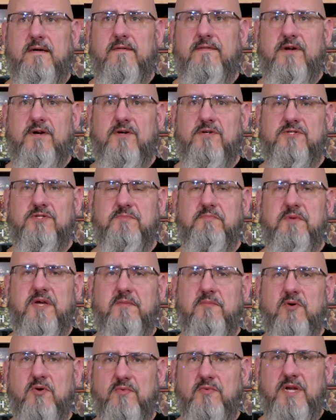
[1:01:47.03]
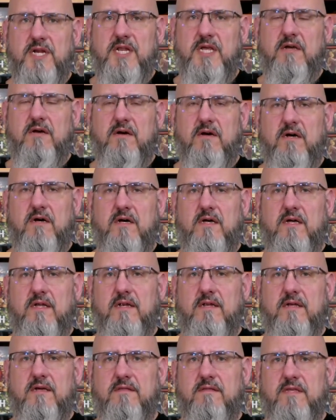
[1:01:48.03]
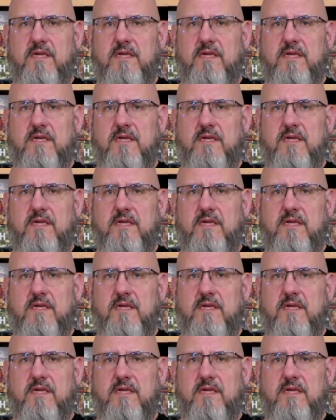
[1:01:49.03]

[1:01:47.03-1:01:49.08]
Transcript: There's minimal reading on